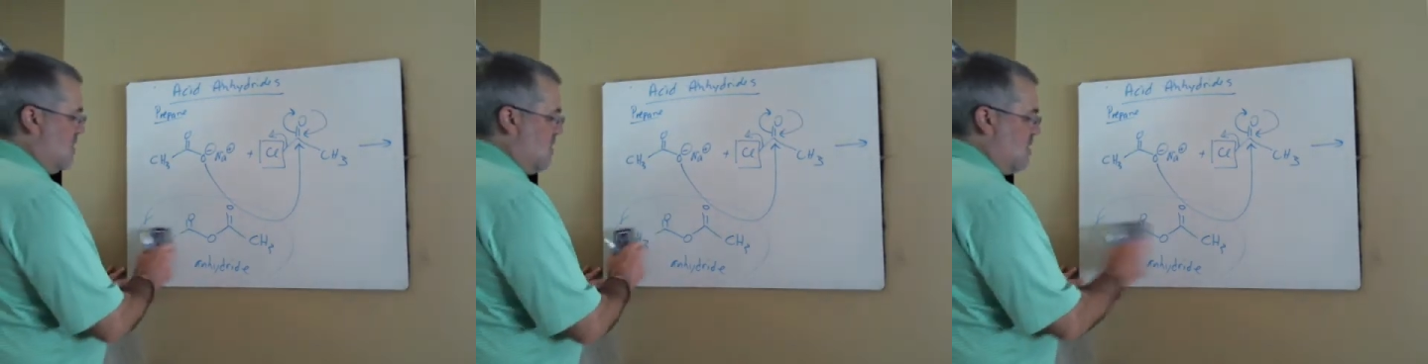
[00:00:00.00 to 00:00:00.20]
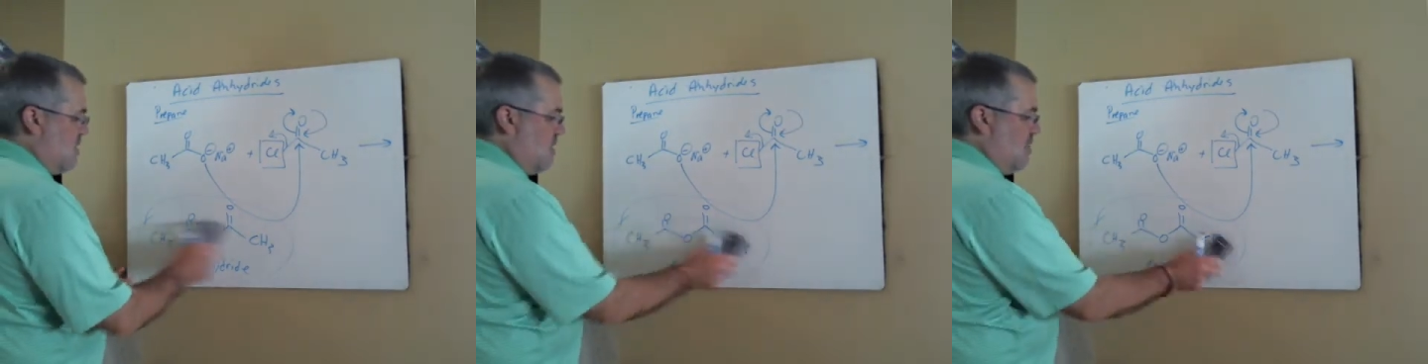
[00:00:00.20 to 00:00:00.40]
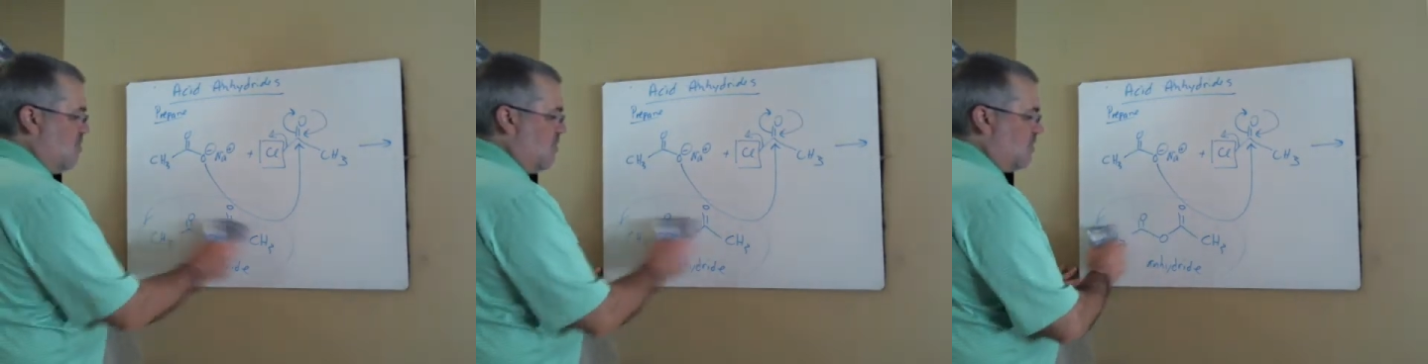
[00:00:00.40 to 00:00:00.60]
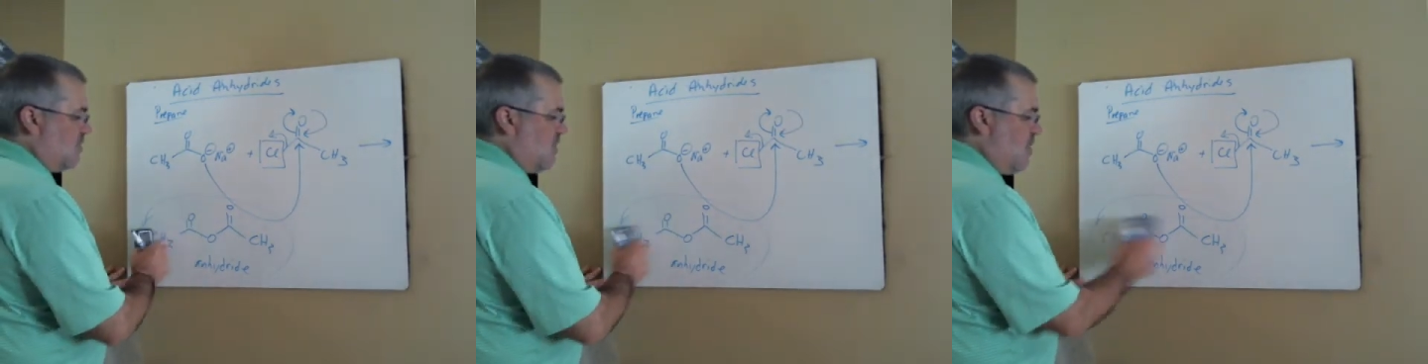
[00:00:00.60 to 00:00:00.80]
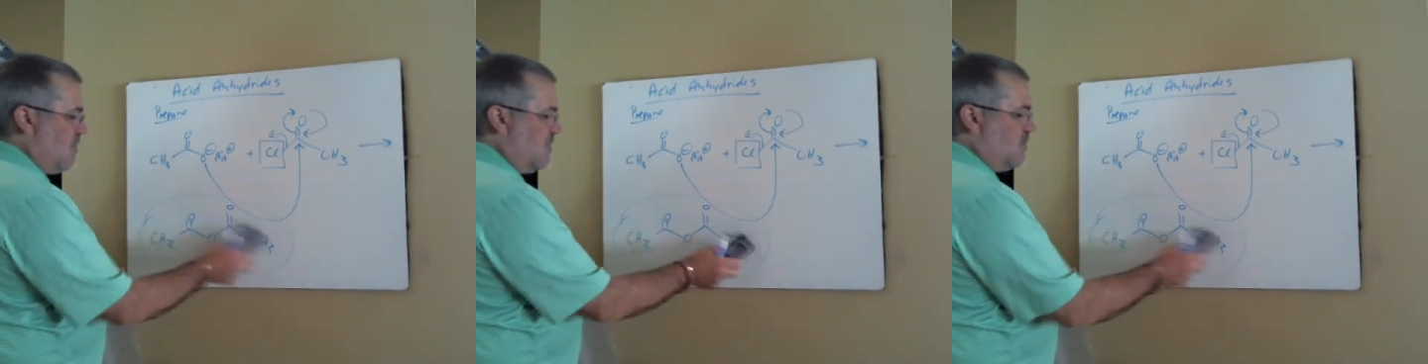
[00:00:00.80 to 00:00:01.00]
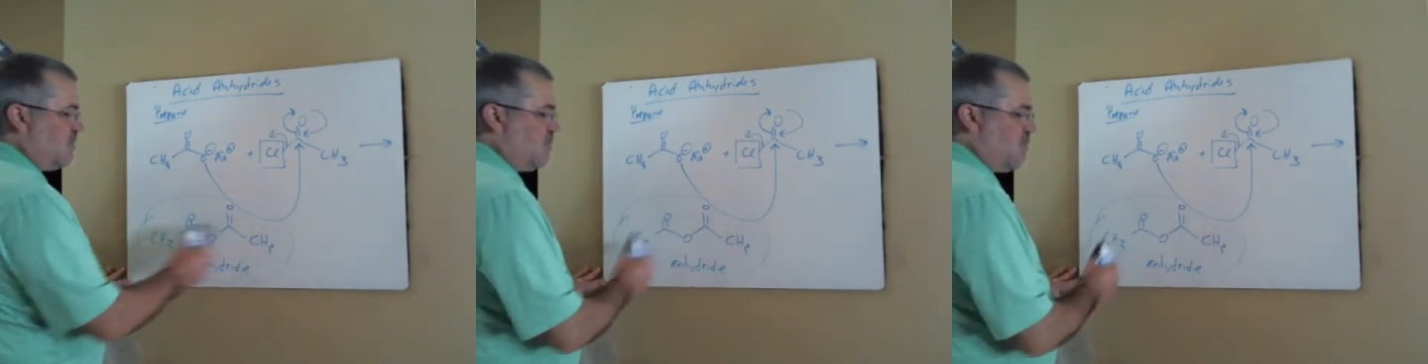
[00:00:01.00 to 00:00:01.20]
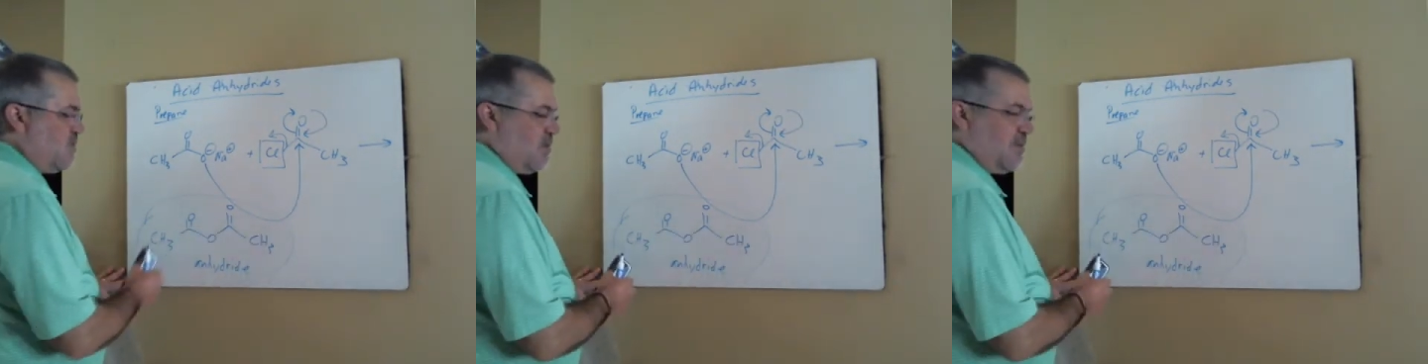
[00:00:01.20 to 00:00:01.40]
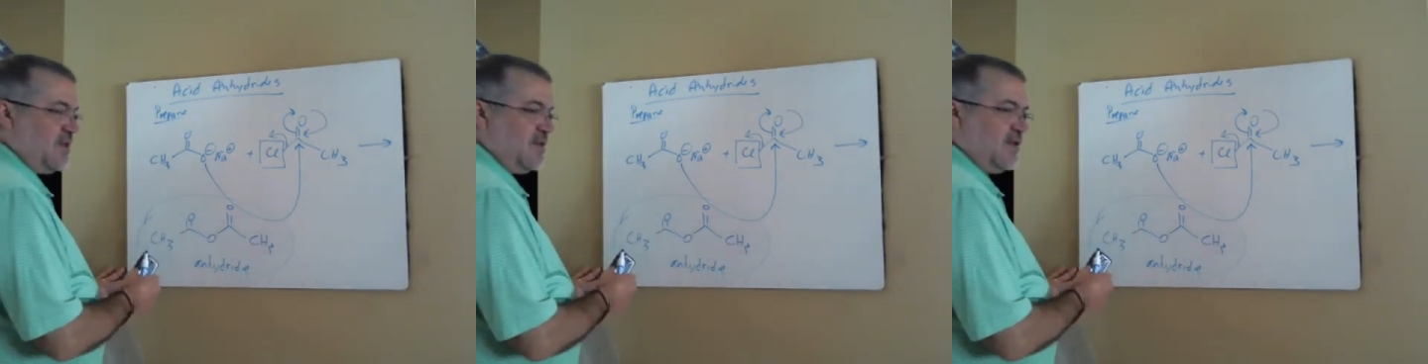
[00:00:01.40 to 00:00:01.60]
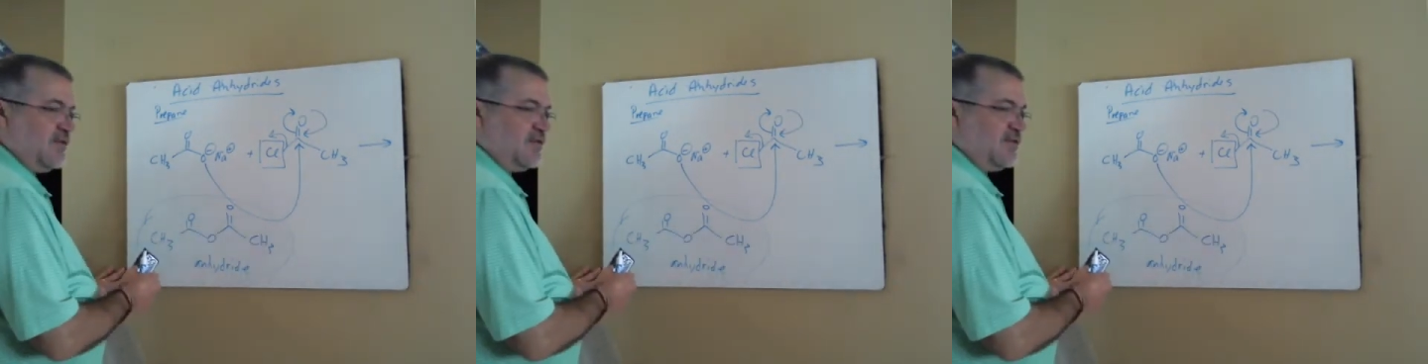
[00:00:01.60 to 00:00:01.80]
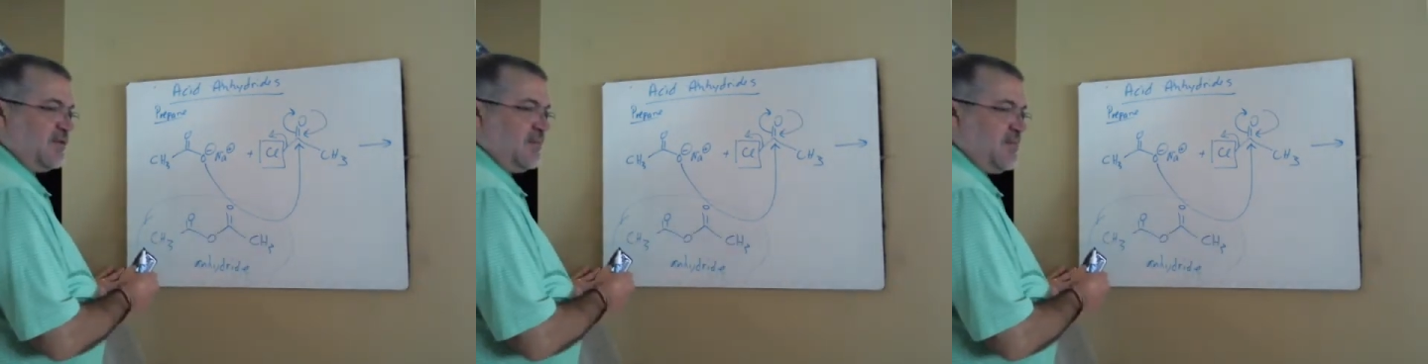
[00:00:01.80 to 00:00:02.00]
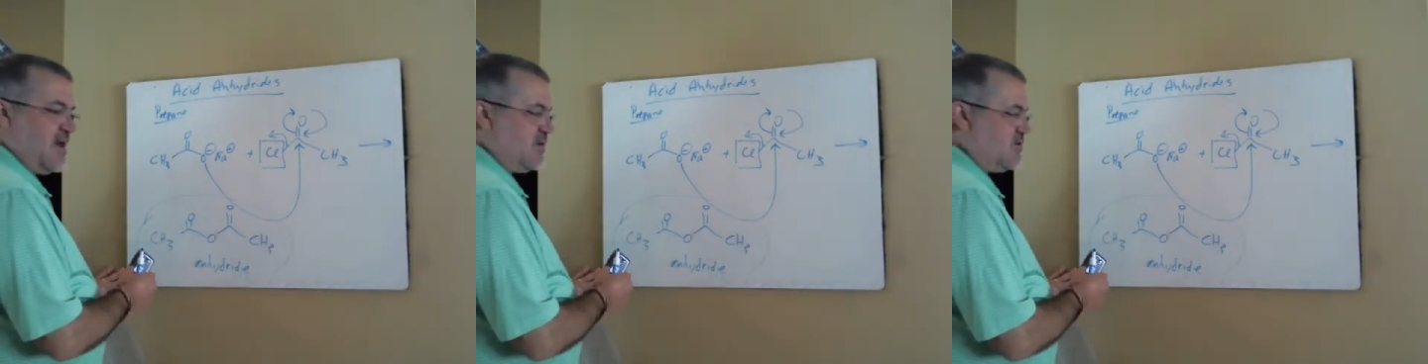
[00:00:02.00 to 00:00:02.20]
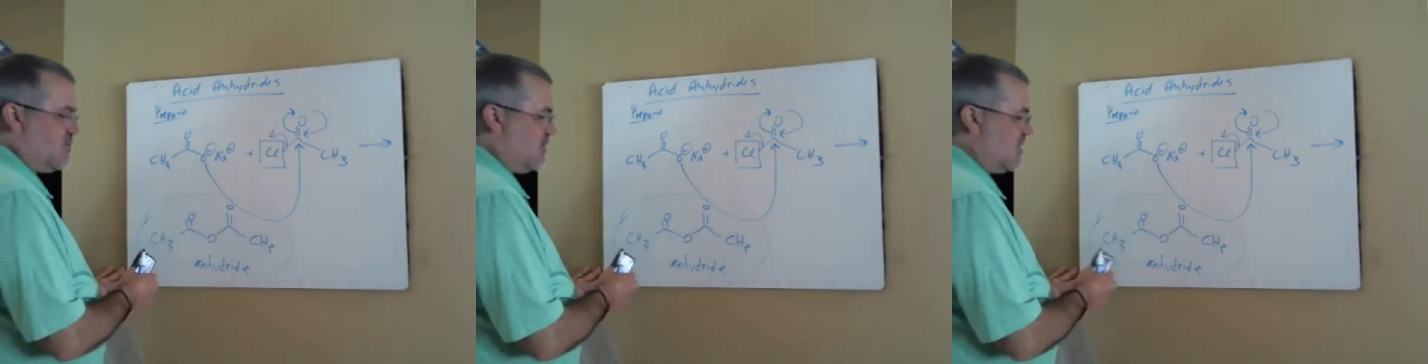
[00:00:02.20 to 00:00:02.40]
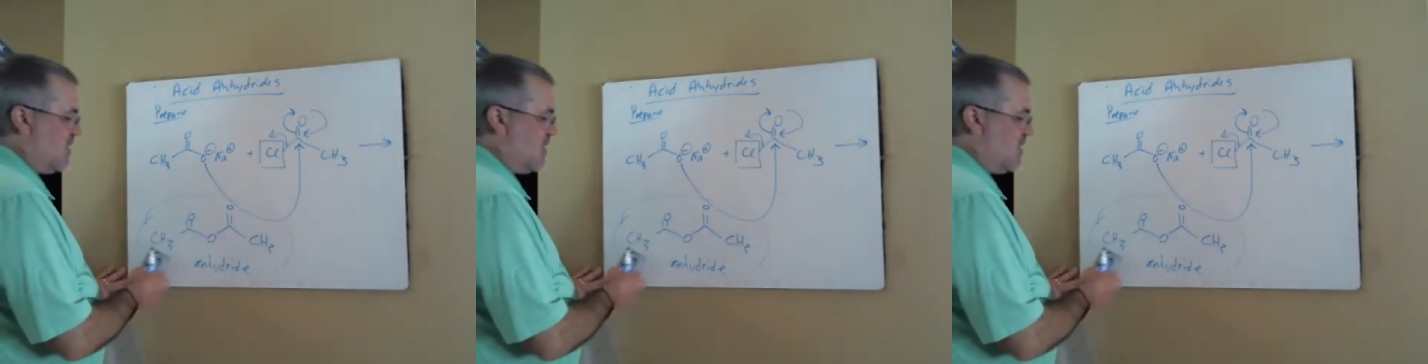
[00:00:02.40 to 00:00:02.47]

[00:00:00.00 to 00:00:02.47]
it was always forming these symmetric